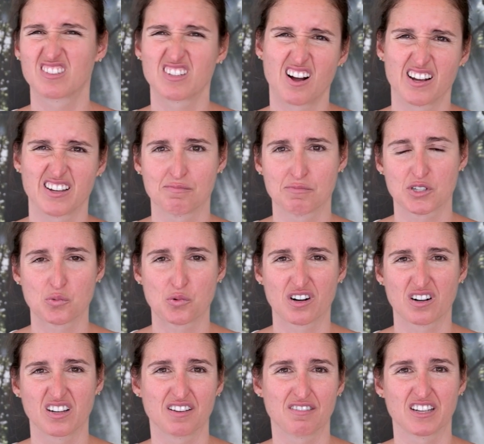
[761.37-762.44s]
times
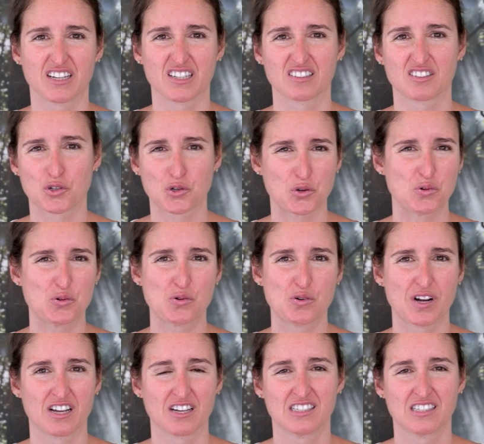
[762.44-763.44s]
we're living through,